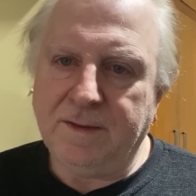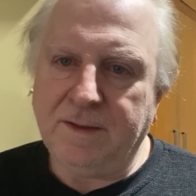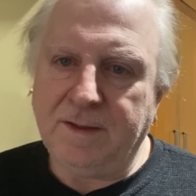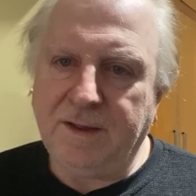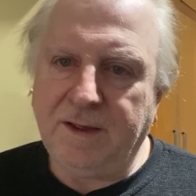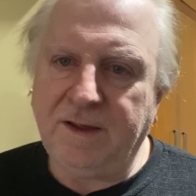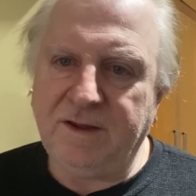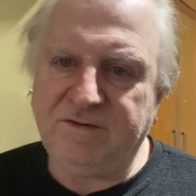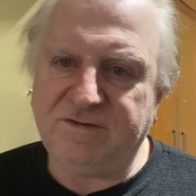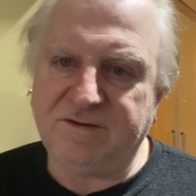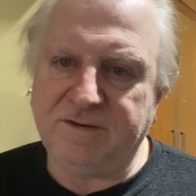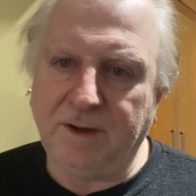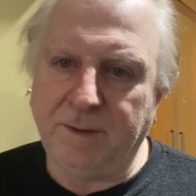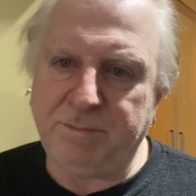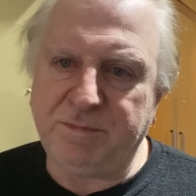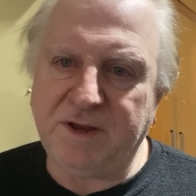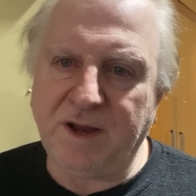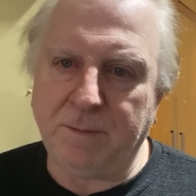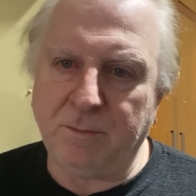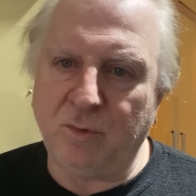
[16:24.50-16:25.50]
he
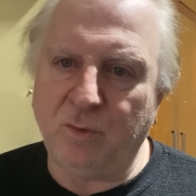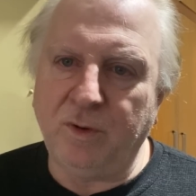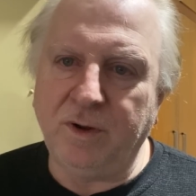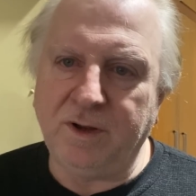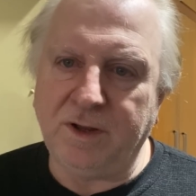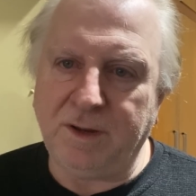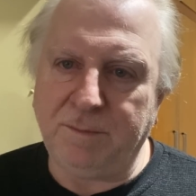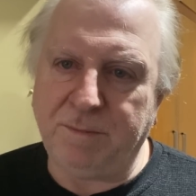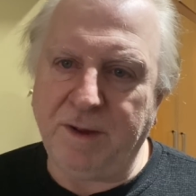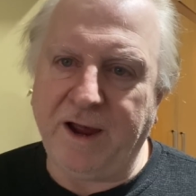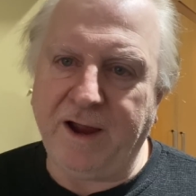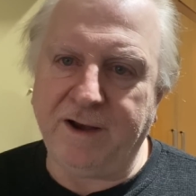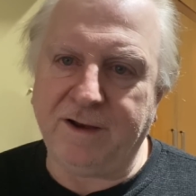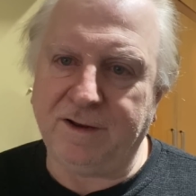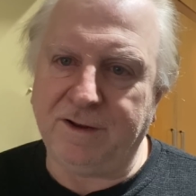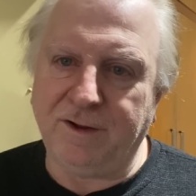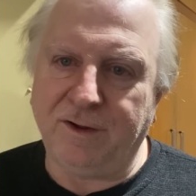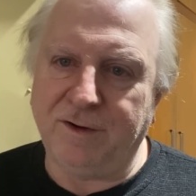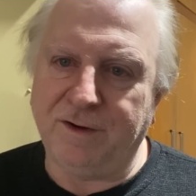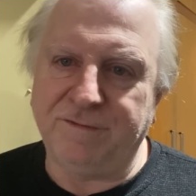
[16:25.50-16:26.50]
slipped up really
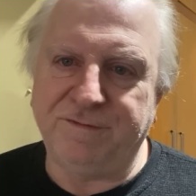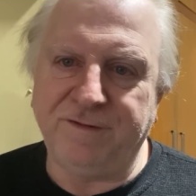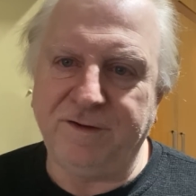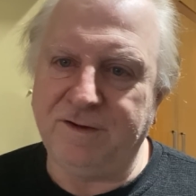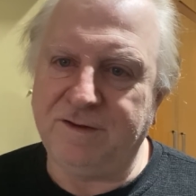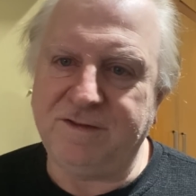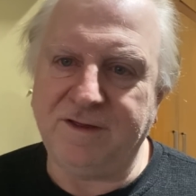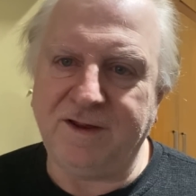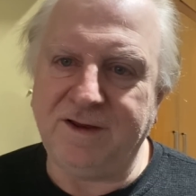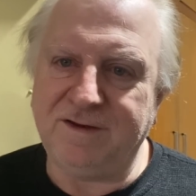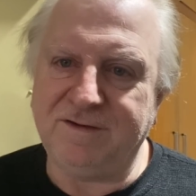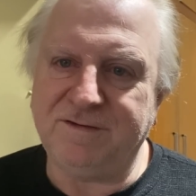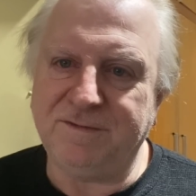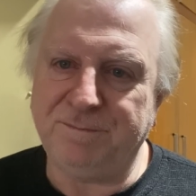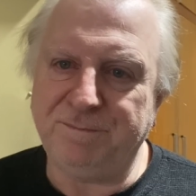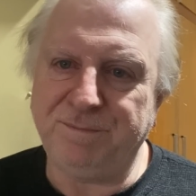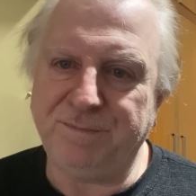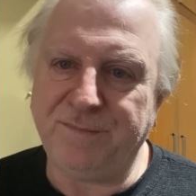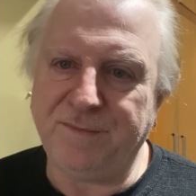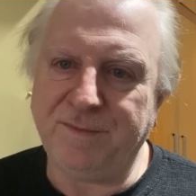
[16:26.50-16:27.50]
badly on a few things,
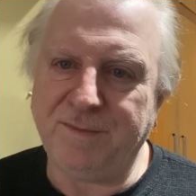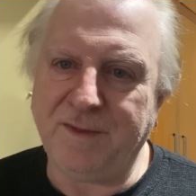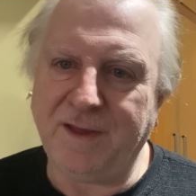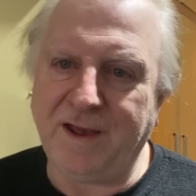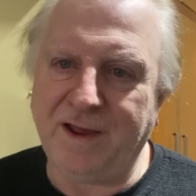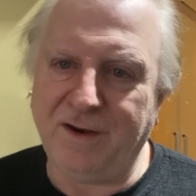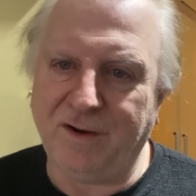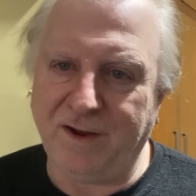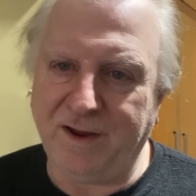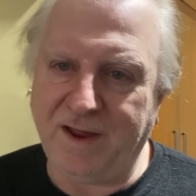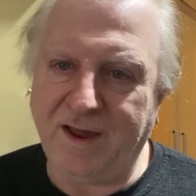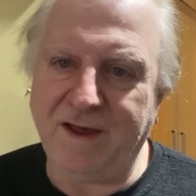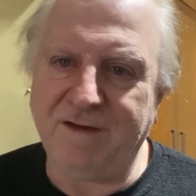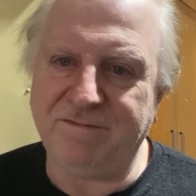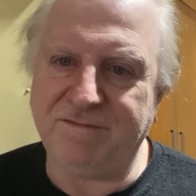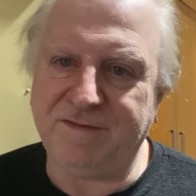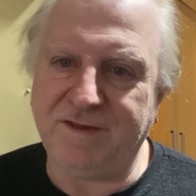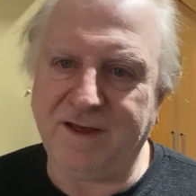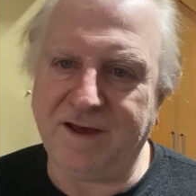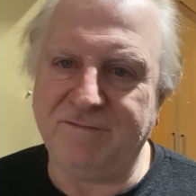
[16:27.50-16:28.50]
and I
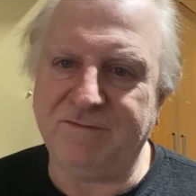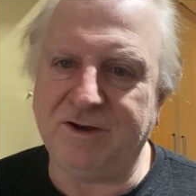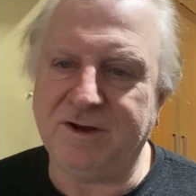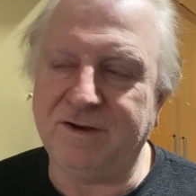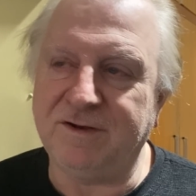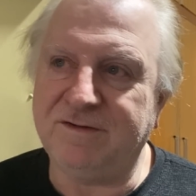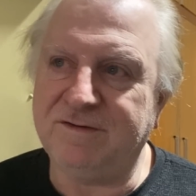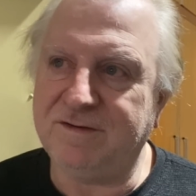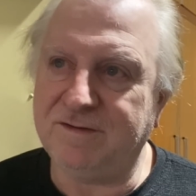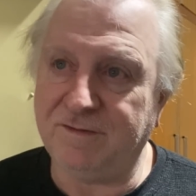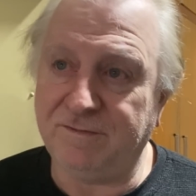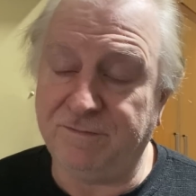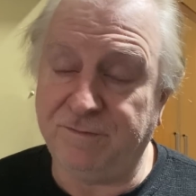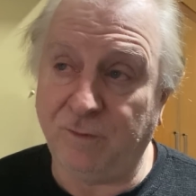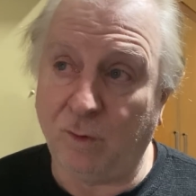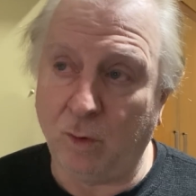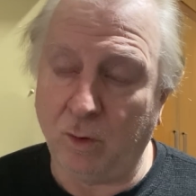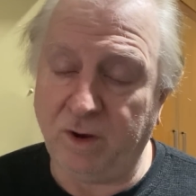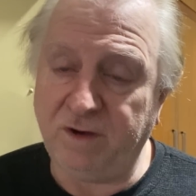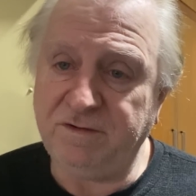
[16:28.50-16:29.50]
have the evidence
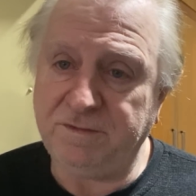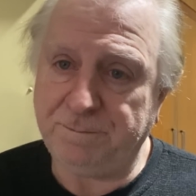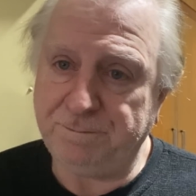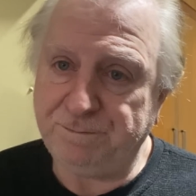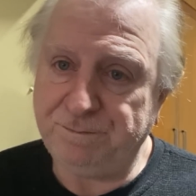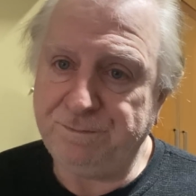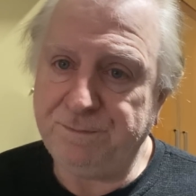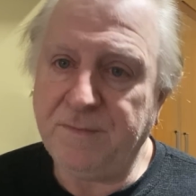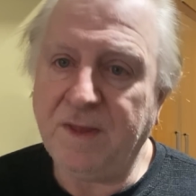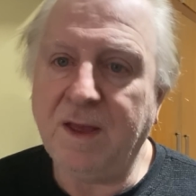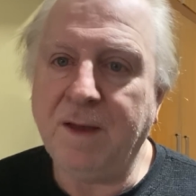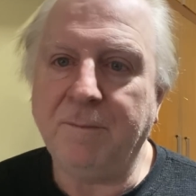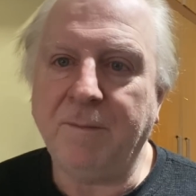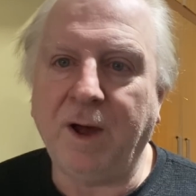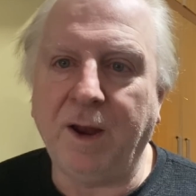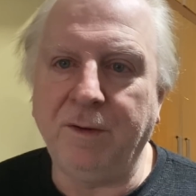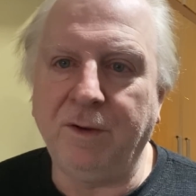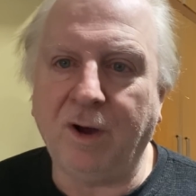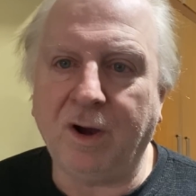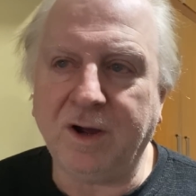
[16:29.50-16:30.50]
for it.
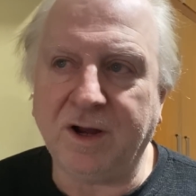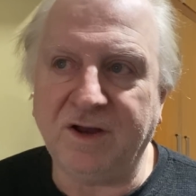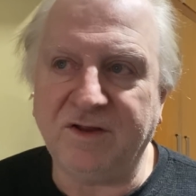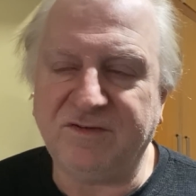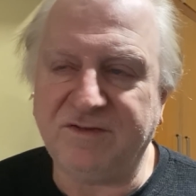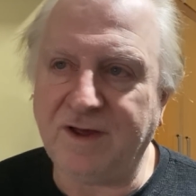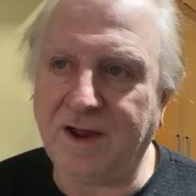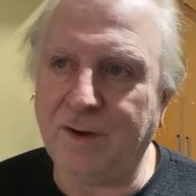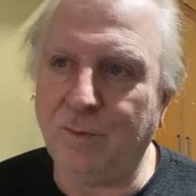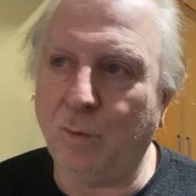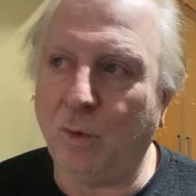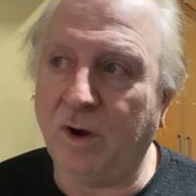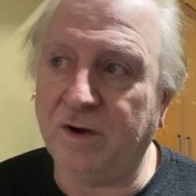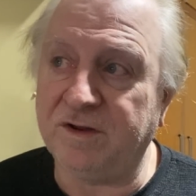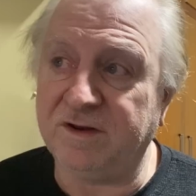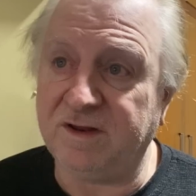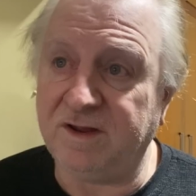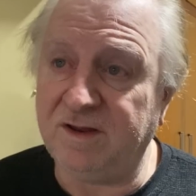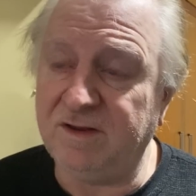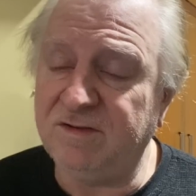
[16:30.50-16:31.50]
I'm not going to say what
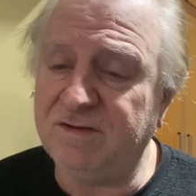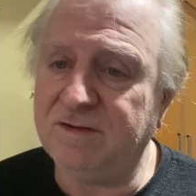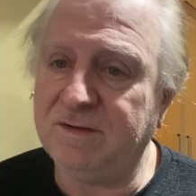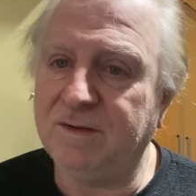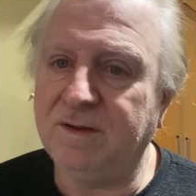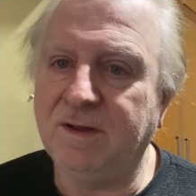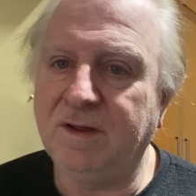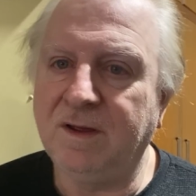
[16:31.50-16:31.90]
it is.